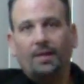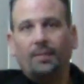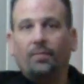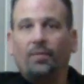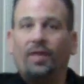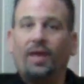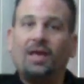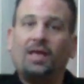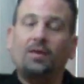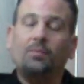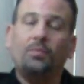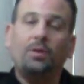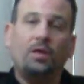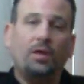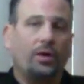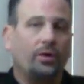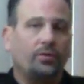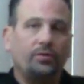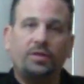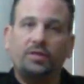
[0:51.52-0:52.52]
They can be
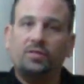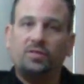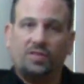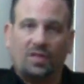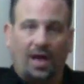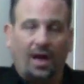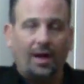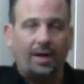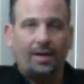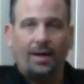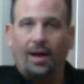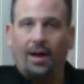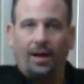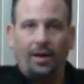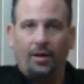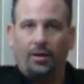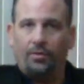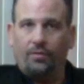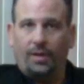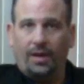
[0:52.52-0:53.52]
owned inside
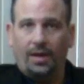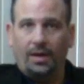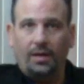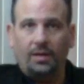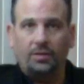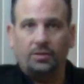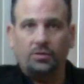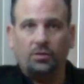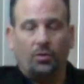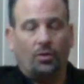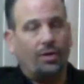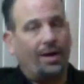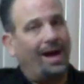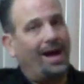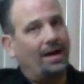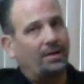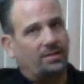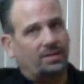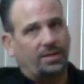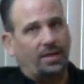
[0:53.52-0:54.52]
IRAs or
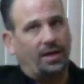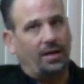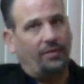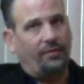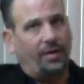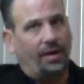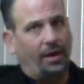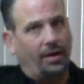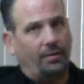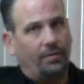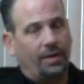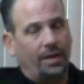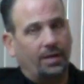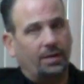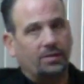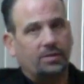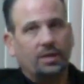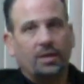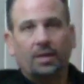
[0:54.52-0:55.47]
outside of IRAs.